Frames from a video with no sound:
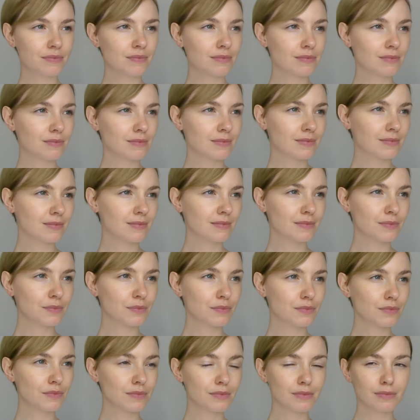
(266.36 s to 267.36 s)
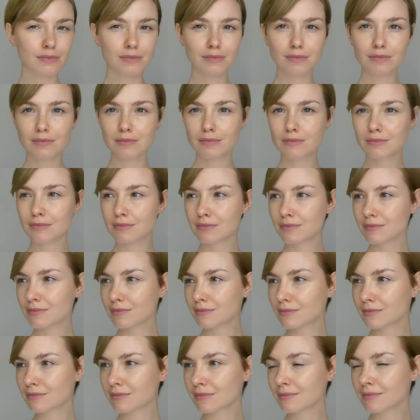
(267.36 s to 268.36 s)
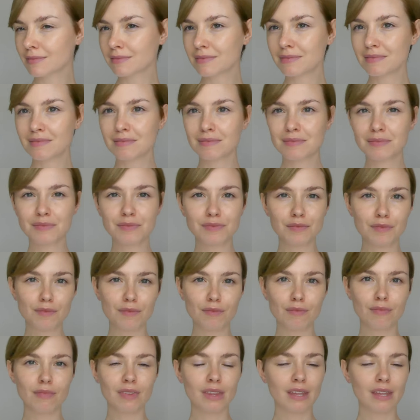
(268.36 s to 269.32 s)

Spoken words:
Nothing is said.